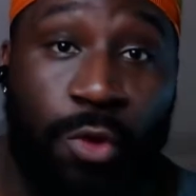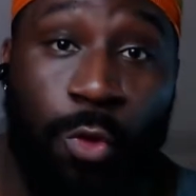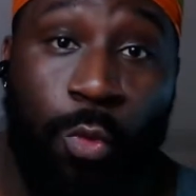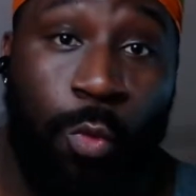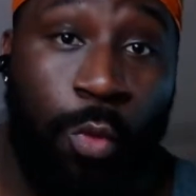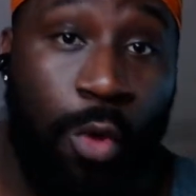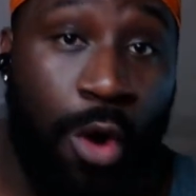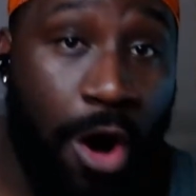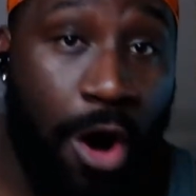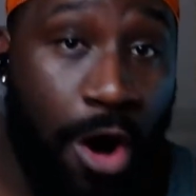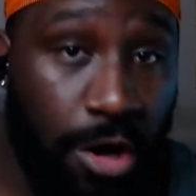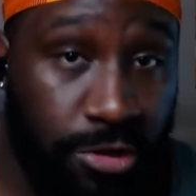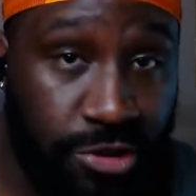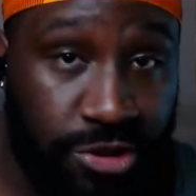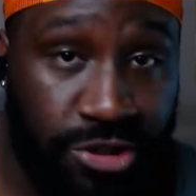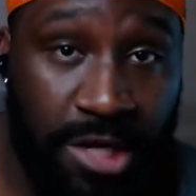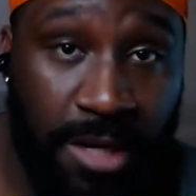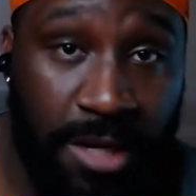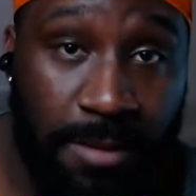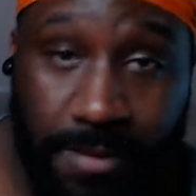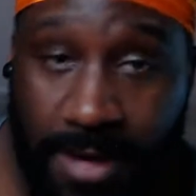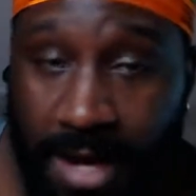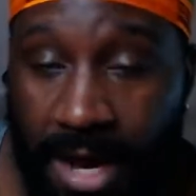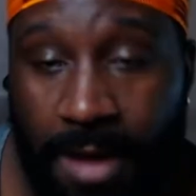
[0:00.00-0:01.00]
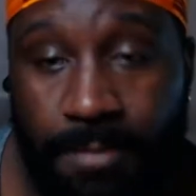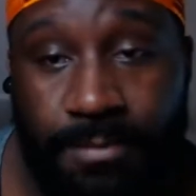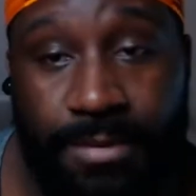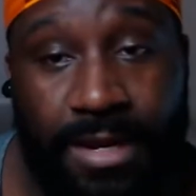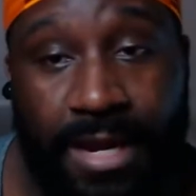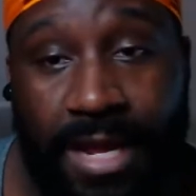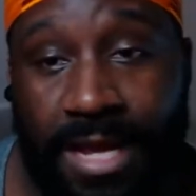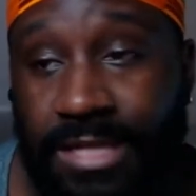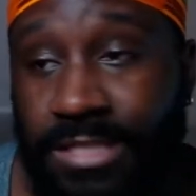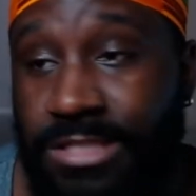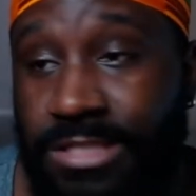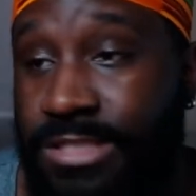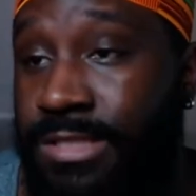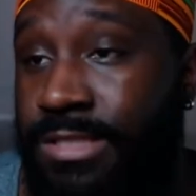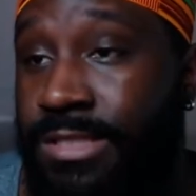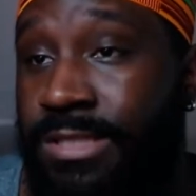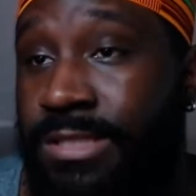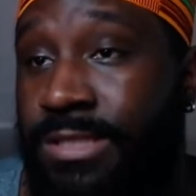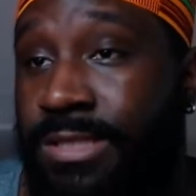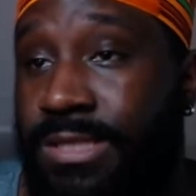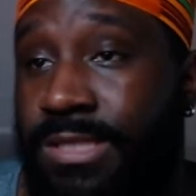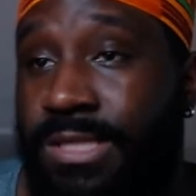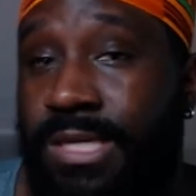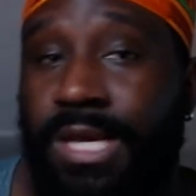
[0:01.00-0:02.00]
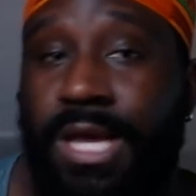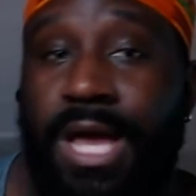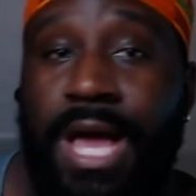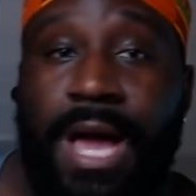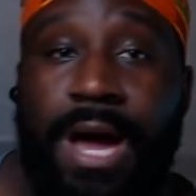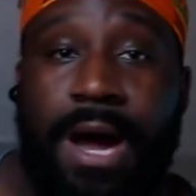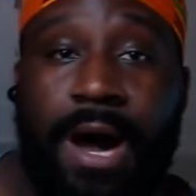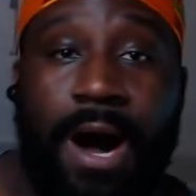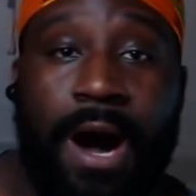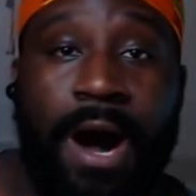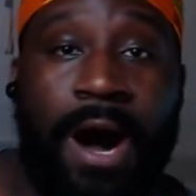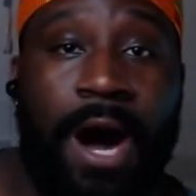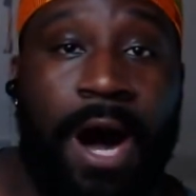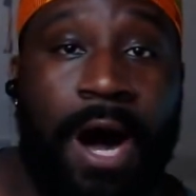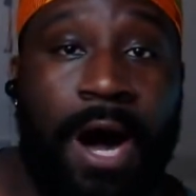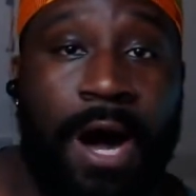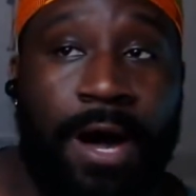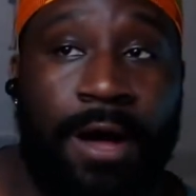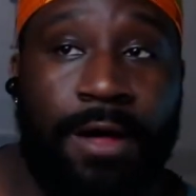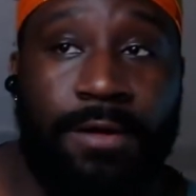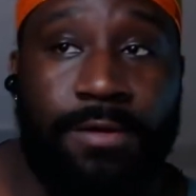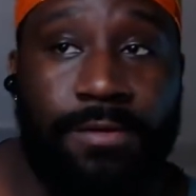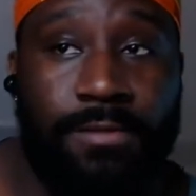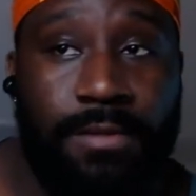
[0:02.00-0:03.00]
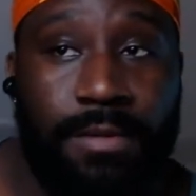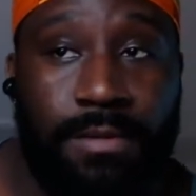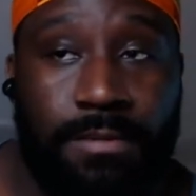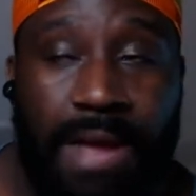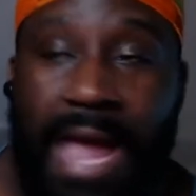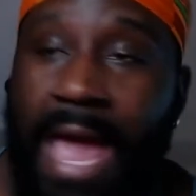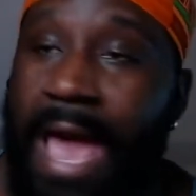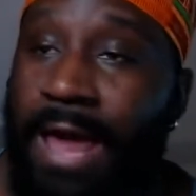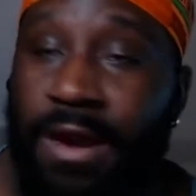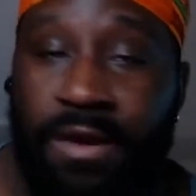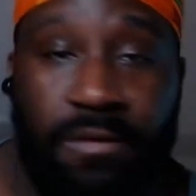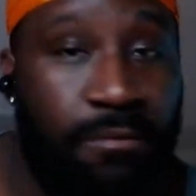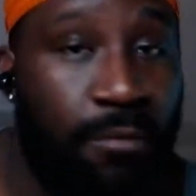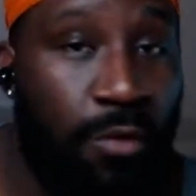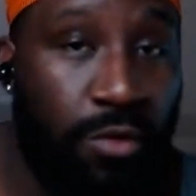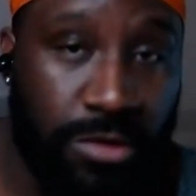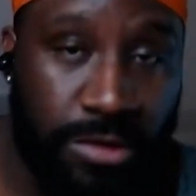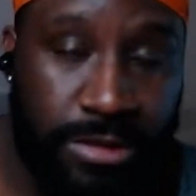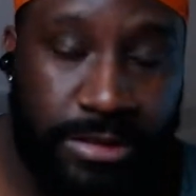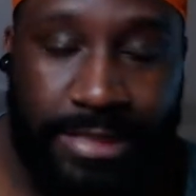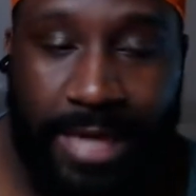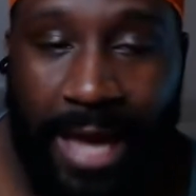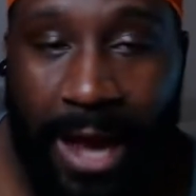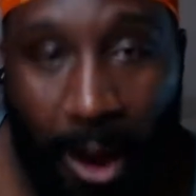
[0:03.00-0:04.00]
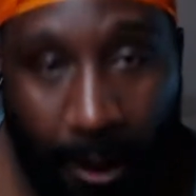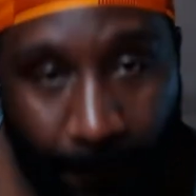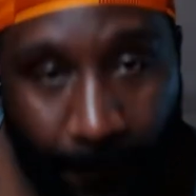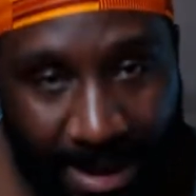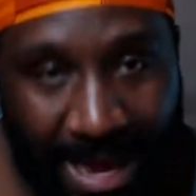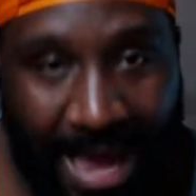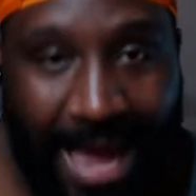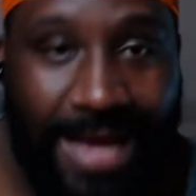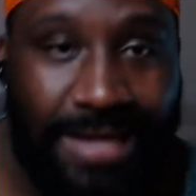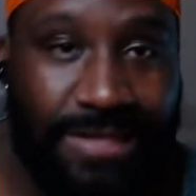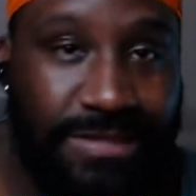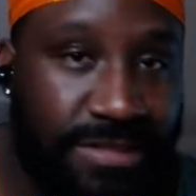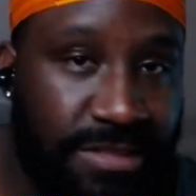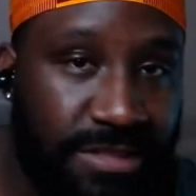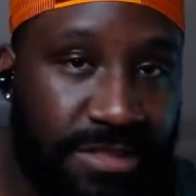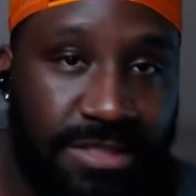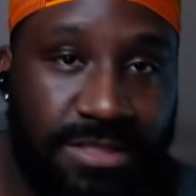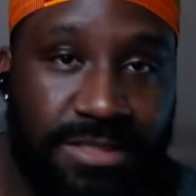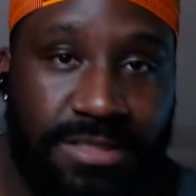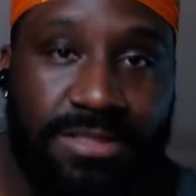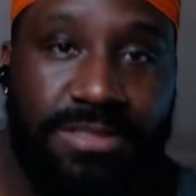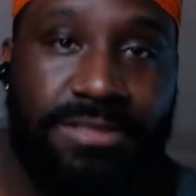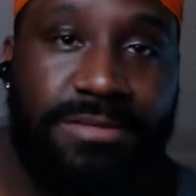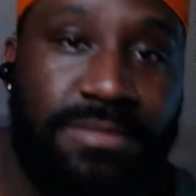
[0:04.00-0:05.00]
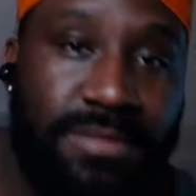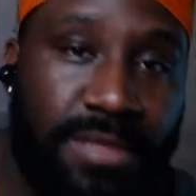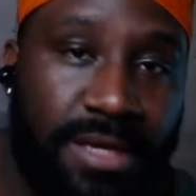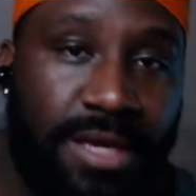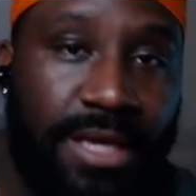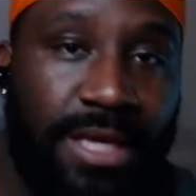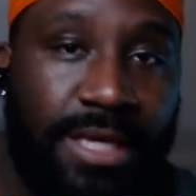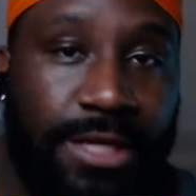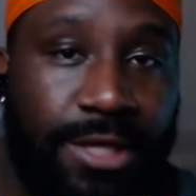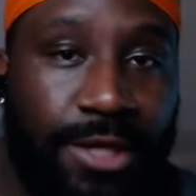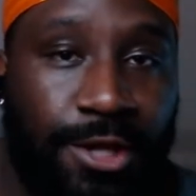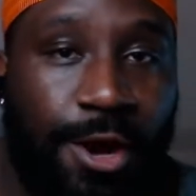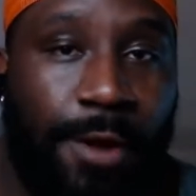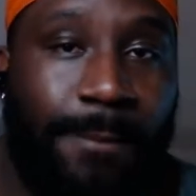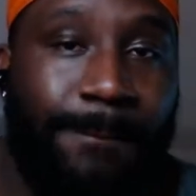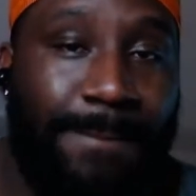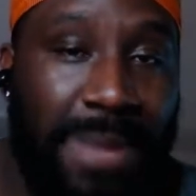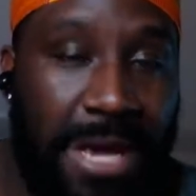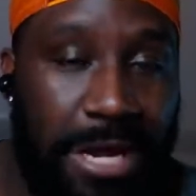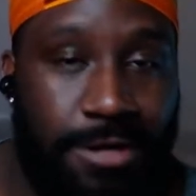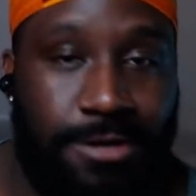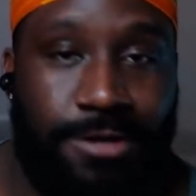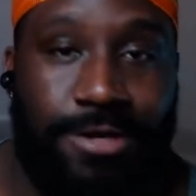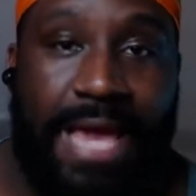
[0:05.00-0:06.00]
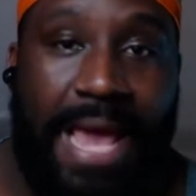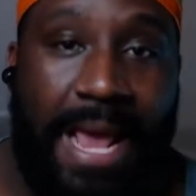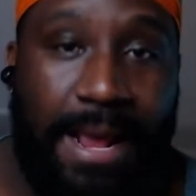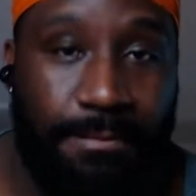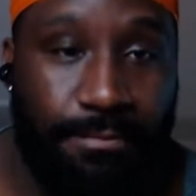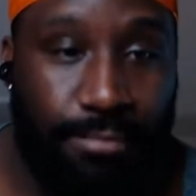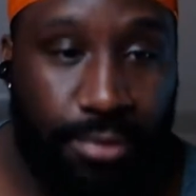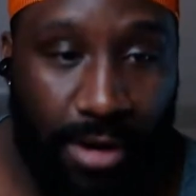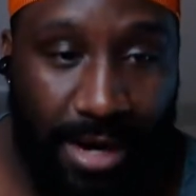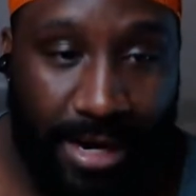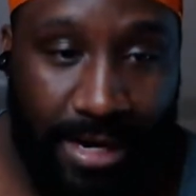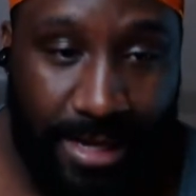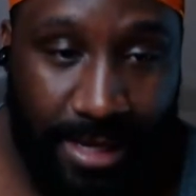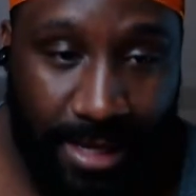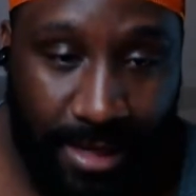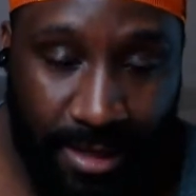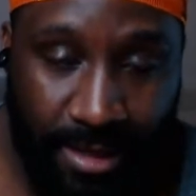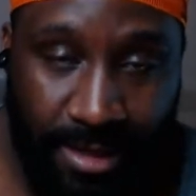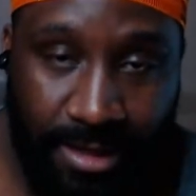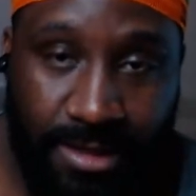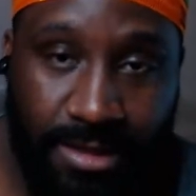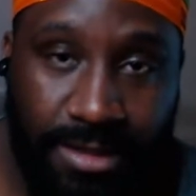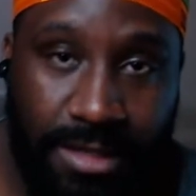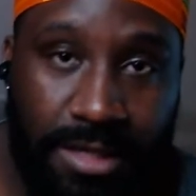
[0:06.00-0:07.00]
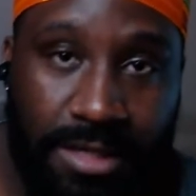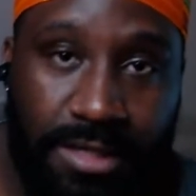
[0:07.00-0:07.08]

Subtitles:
wall jump combinations, added more style passes, you know, better game breaking.